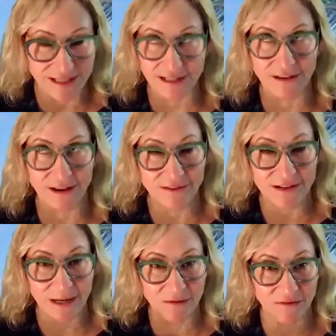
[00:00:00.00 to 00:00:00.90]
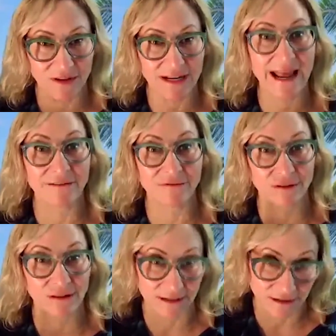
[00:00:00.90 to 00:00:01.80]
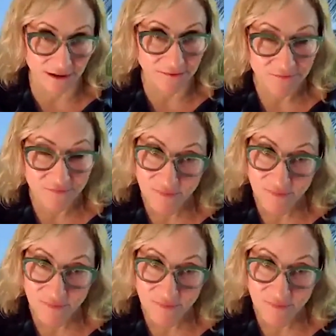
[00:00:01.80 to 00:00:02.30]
I love the name of it, Everleader.